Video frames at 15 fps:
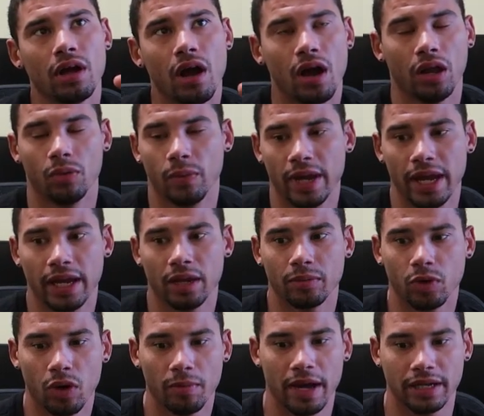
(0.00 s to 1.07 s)
Halloween,
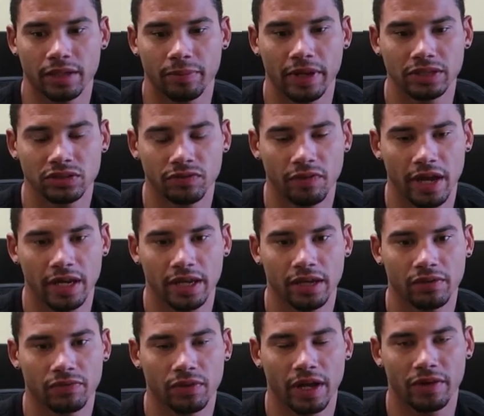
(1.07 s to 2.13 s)
I'm going back to
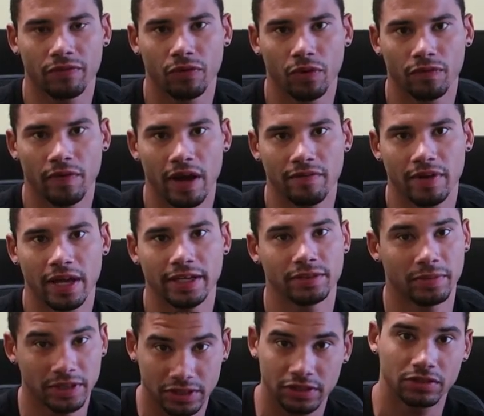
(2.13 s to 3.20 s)
Pennsylvania for like 4 or 5
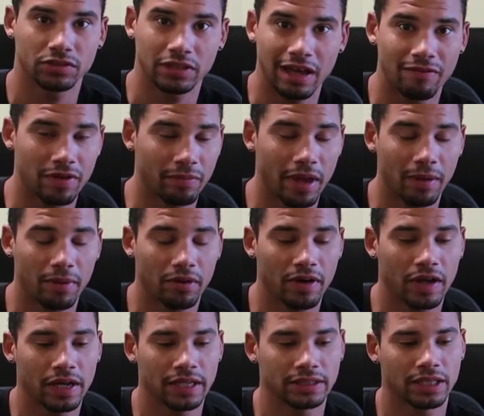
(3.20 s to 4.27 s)
days. My sister's having a baby
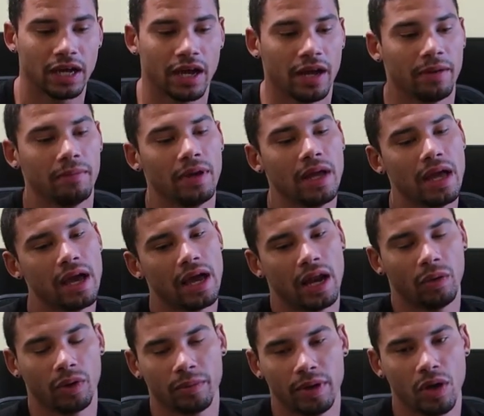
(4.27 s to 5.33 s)
around that time, and
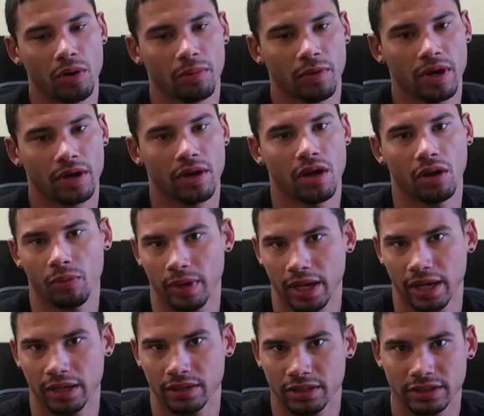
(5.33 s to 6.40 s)
I wanna be home around
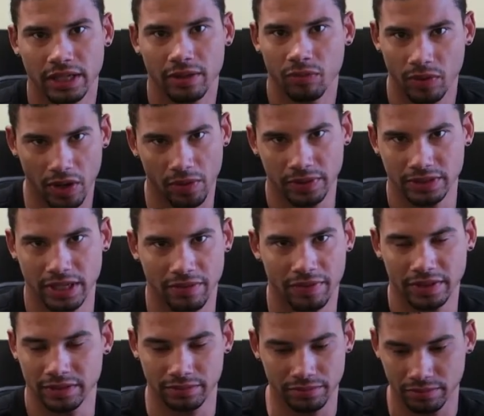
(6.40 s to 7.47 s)
Halloween because we always have
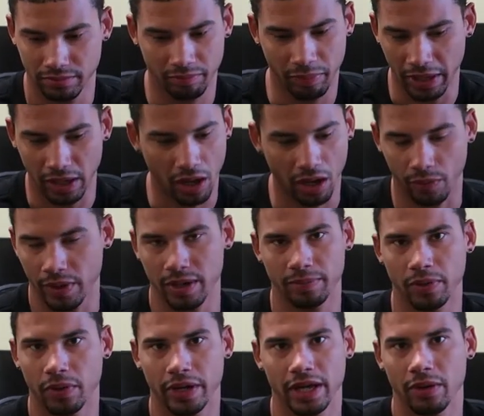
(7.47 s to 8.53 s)
this big Halloween
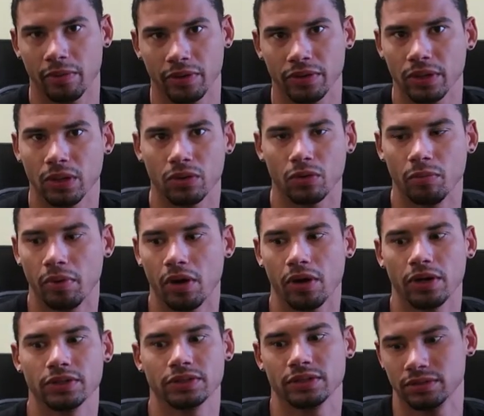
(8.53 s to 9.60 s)
party at one of the local
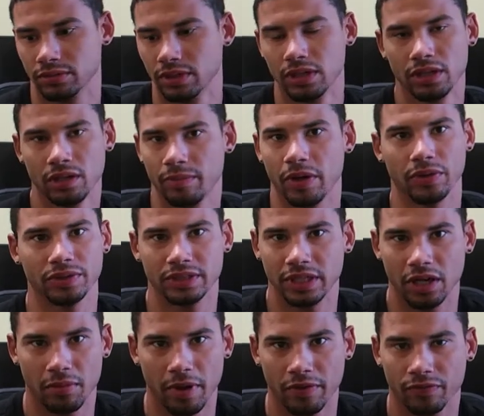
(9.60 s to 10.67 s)
bars and be able to
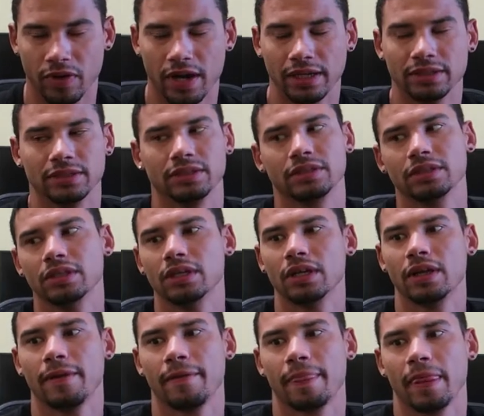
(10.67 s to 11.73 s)
see all my friends.
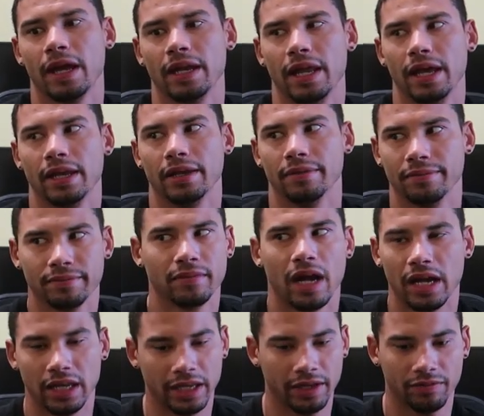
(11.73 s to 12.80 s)
And then
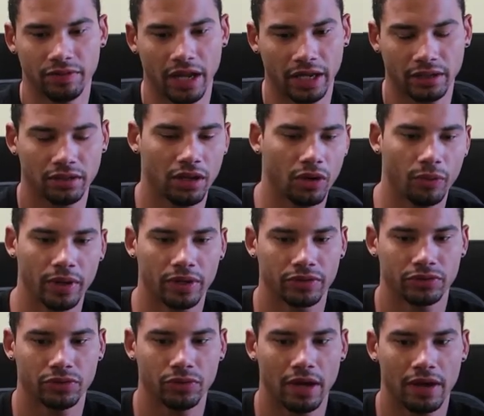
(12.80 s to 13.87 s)
I leave like a week
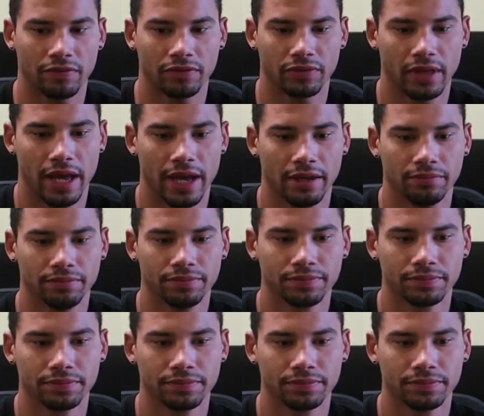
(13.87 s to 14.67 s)
or two after that.